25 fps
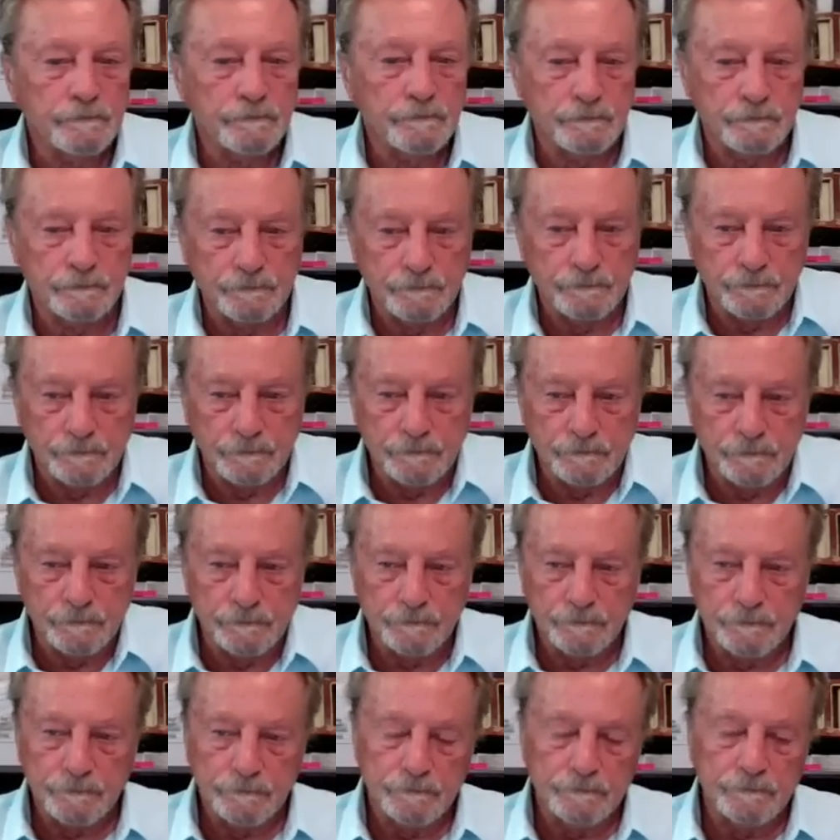
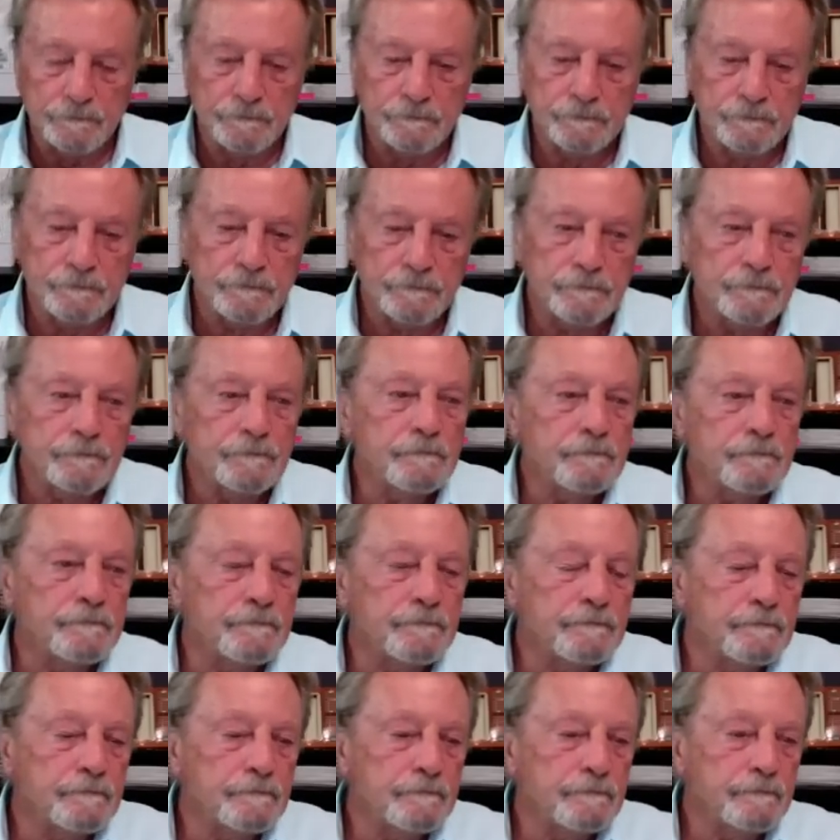
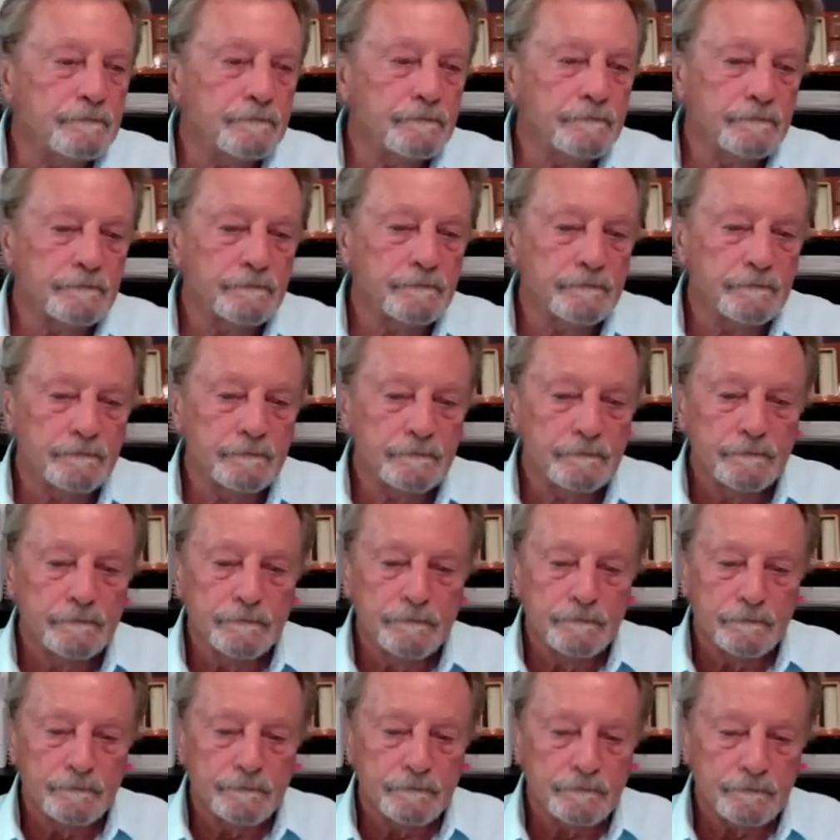
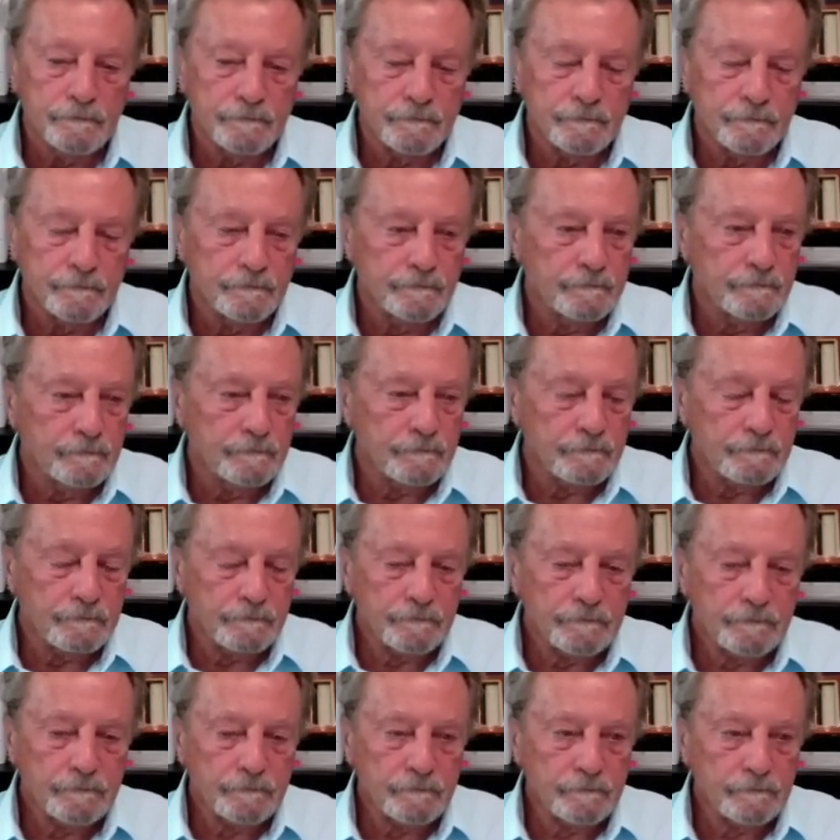
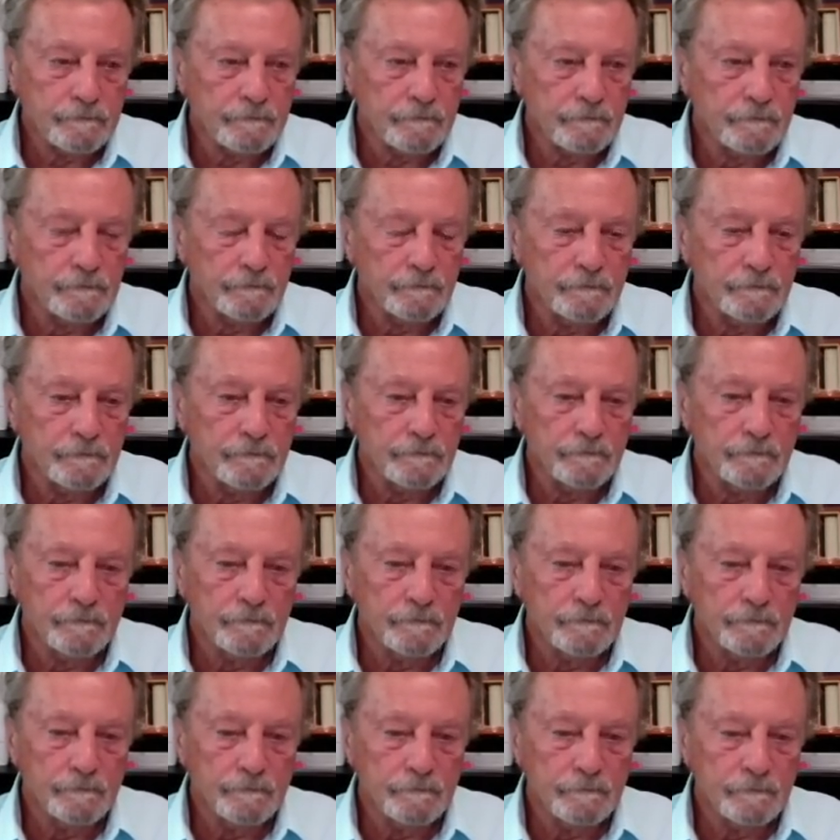
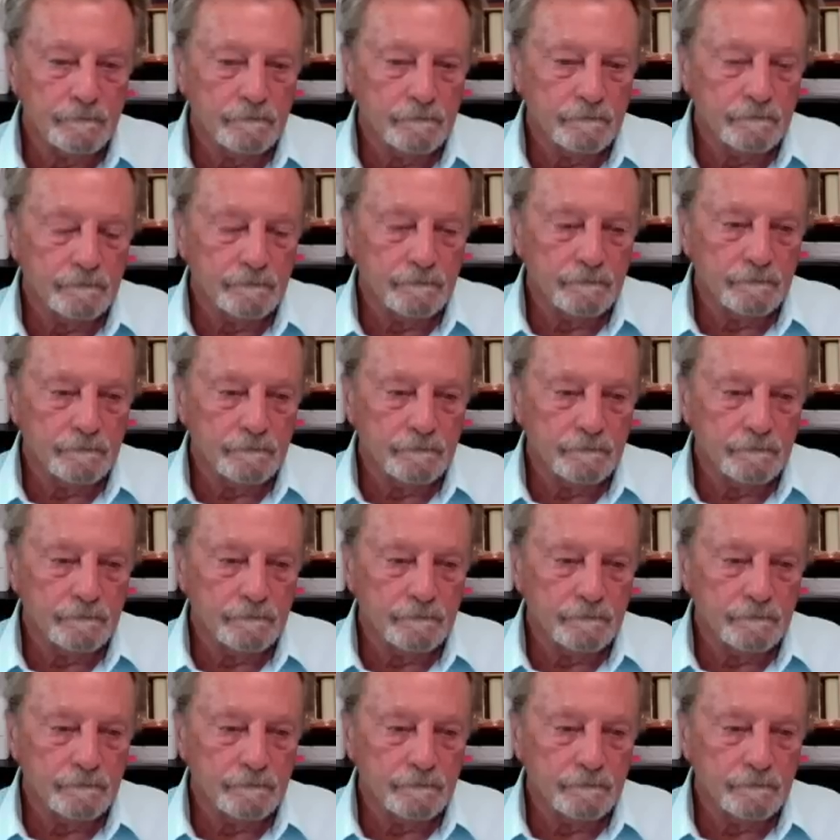(silent)